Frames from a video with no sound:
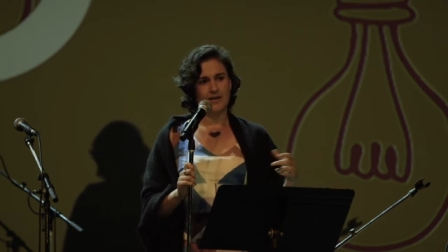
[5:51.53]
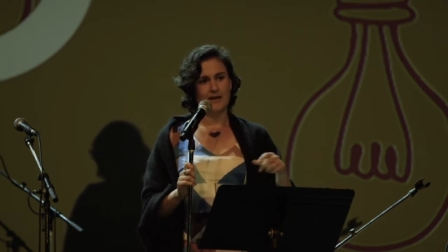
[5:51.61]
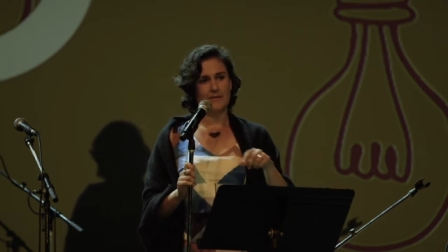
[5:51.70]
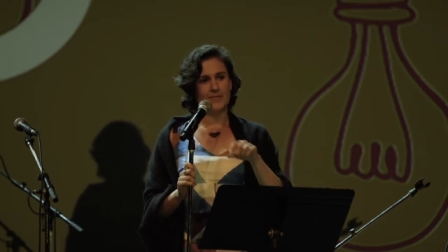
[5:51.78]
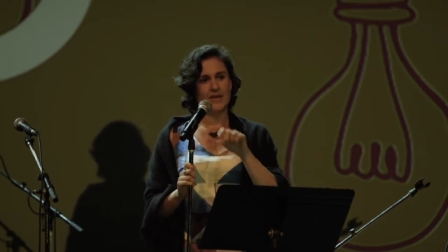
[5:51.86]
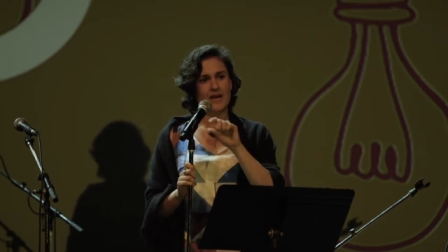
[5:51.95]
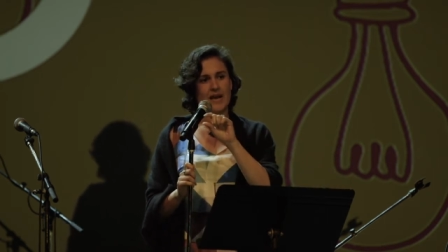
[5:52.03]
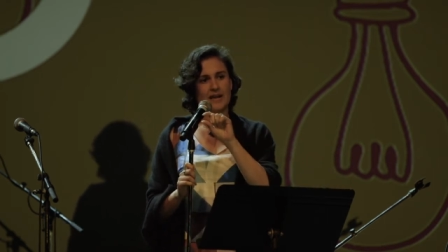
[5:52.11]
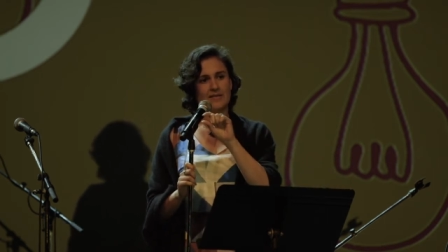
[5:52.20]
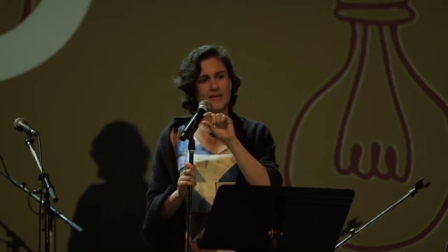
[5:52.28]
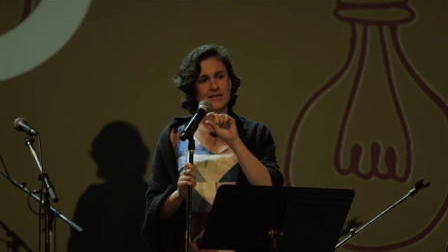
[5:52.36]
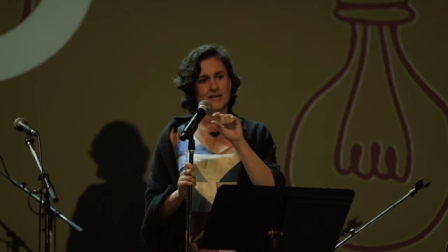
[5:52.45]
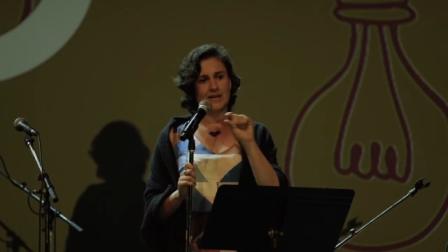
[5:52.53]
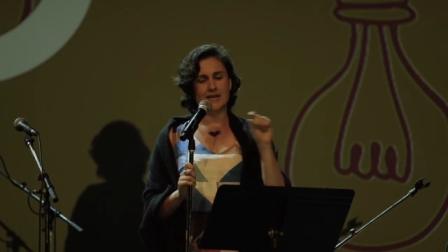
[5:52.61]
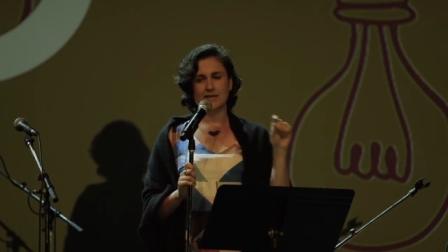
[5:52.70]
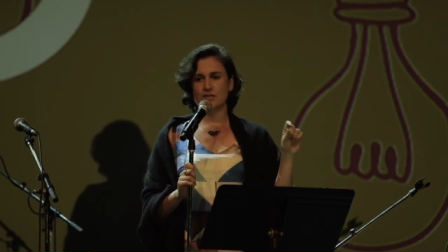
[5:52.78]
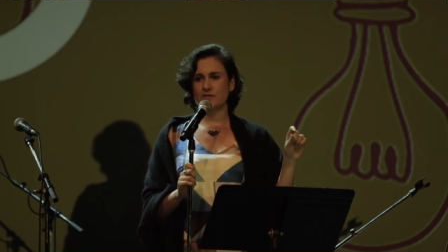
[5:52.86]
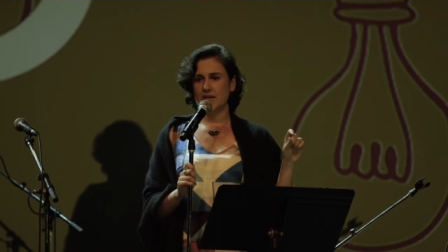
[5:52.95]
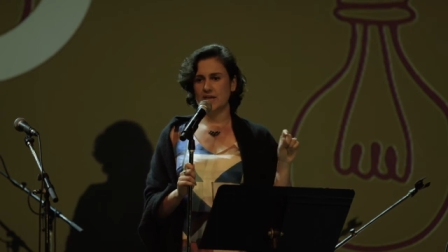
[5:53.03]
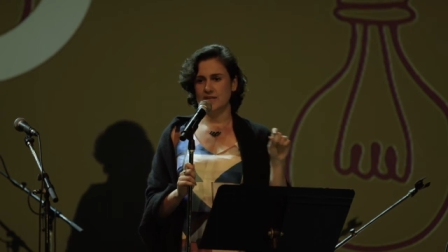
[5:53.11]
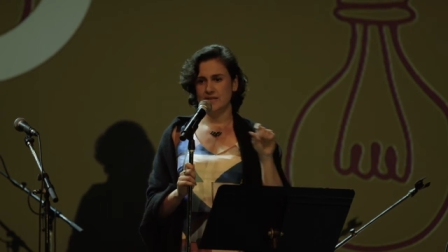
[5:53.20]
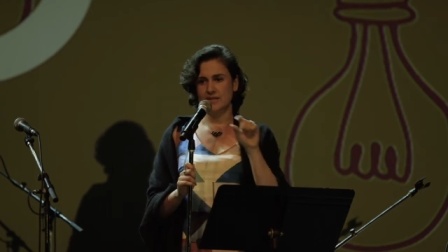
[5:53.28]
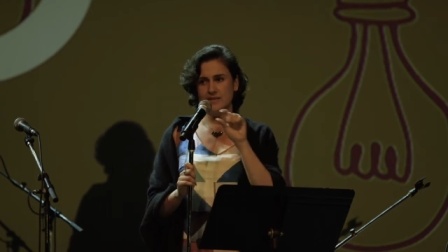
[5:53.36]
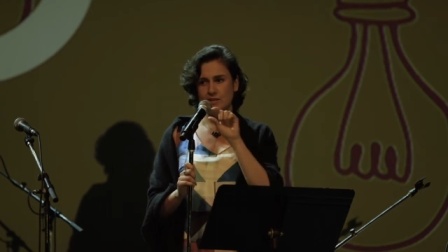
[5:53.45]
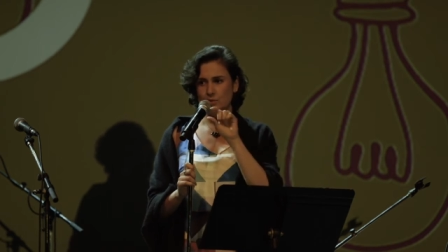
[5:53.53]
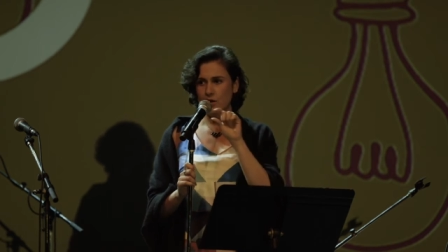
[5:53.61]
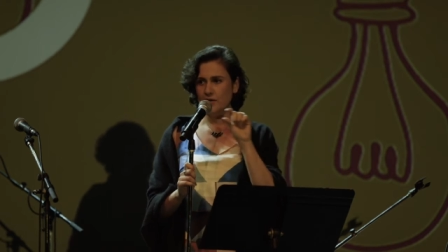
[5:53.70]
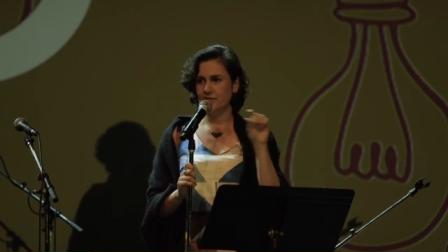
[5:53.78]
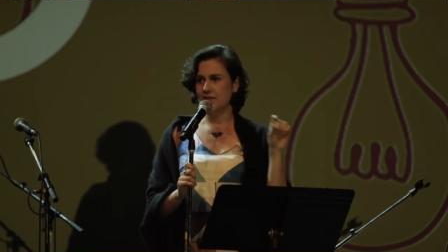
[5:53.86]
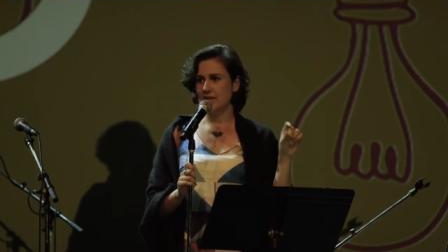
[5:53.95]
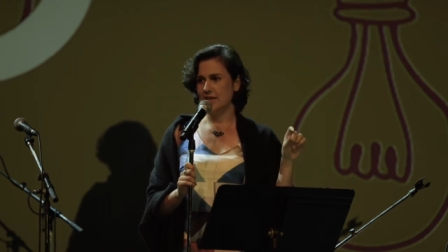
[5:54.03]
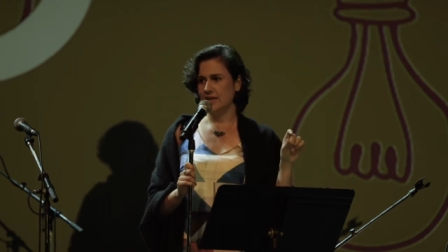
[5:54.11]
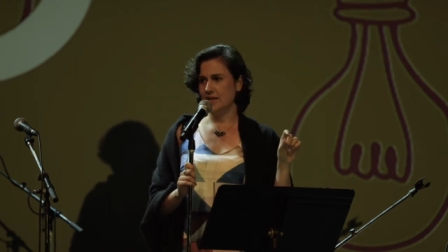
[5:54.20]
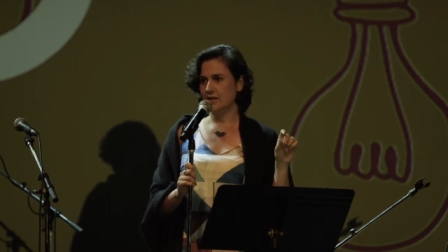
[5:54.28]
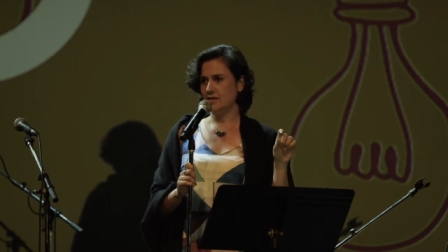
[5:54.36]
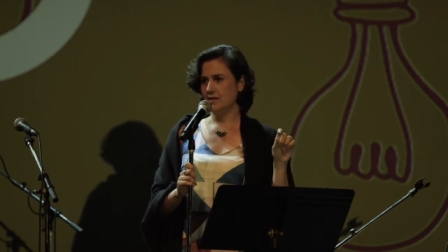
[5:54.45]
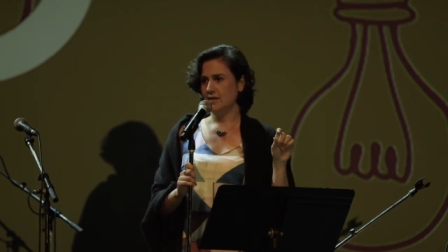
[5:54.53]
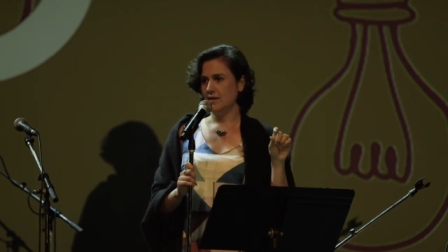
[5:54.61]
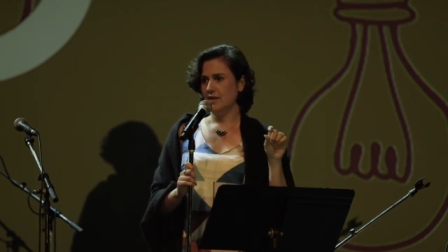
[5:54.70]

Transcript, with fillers: And this class of Indians, they were of the elite,